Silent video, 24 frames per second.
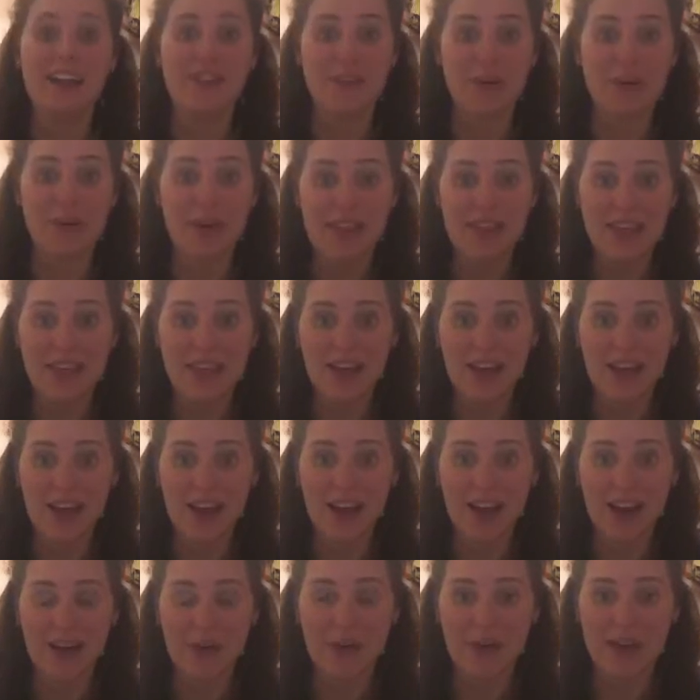have to wait that
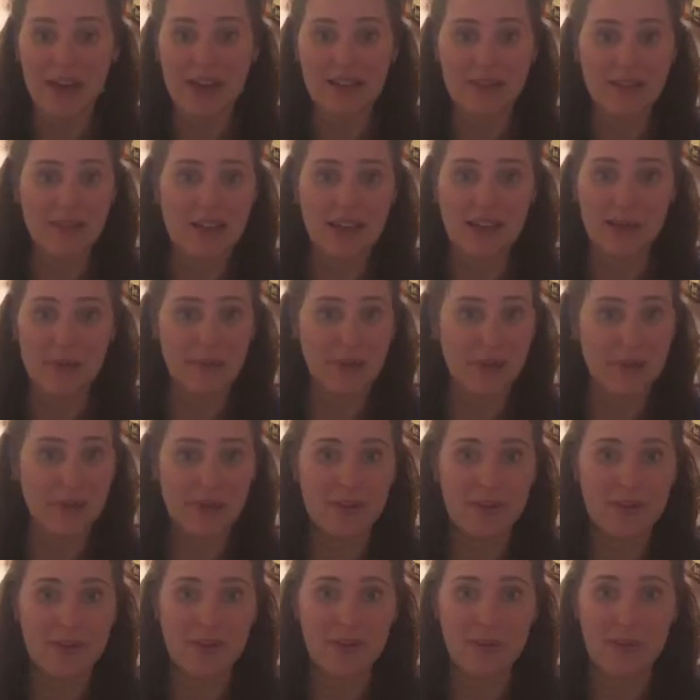long. When I signed up, there
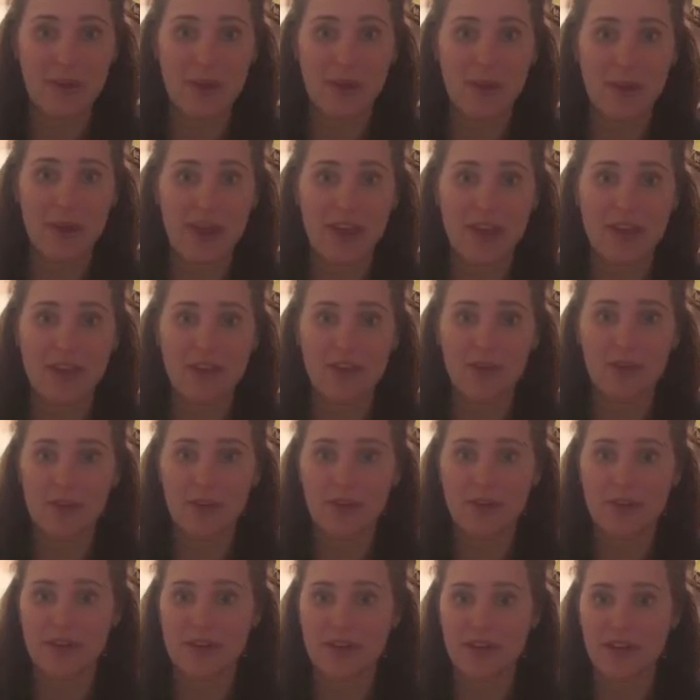wasn't a big wait. You
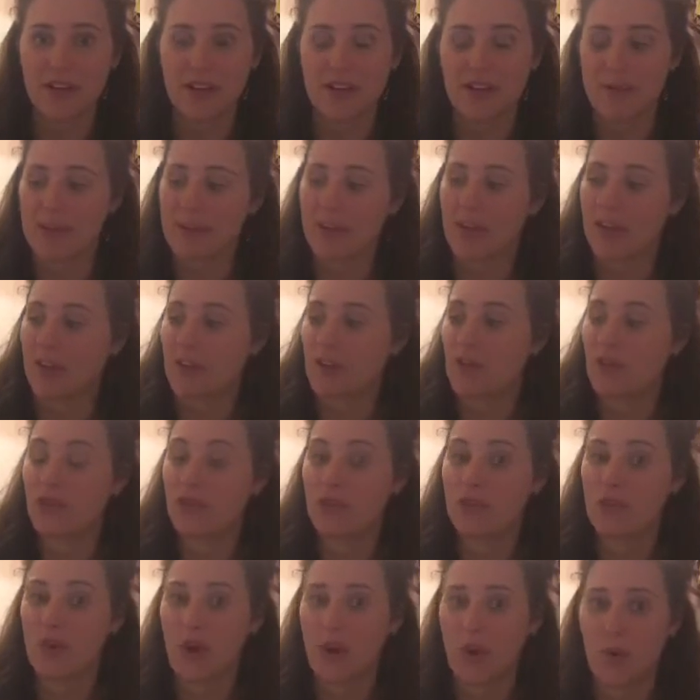girls are going to be like
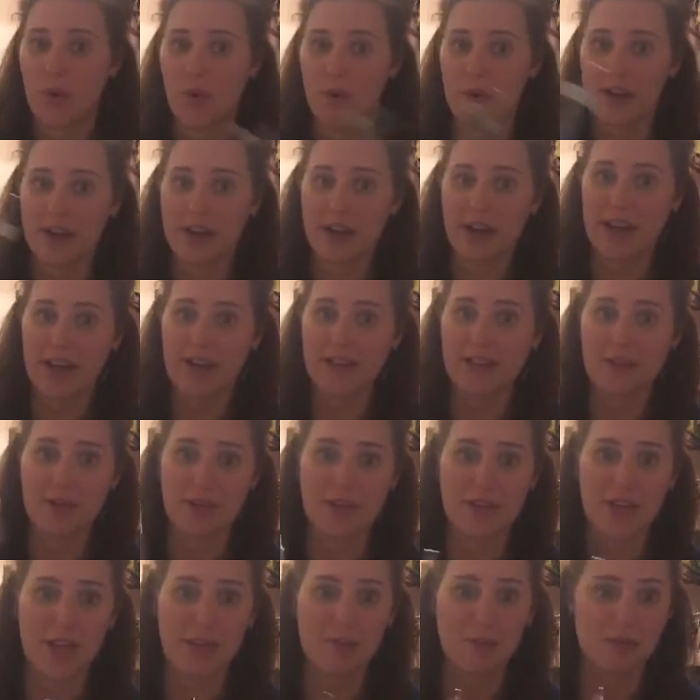so organized by
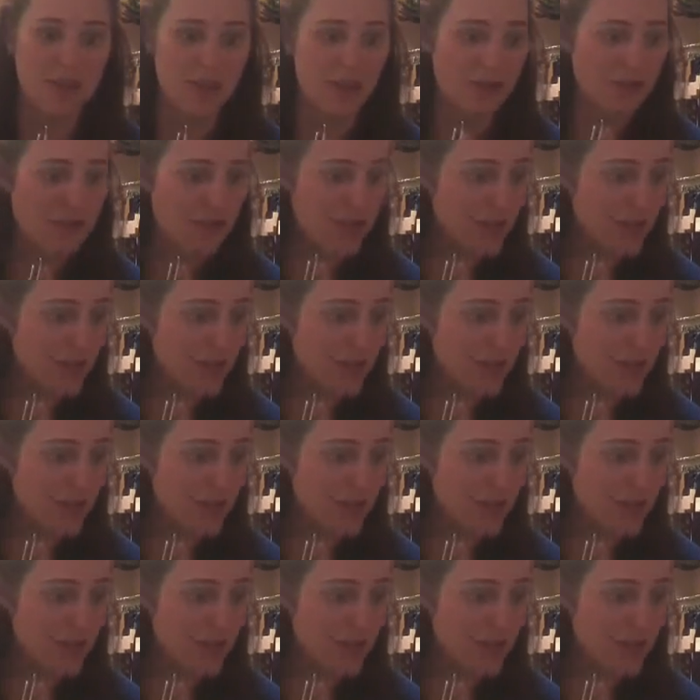the time your stuff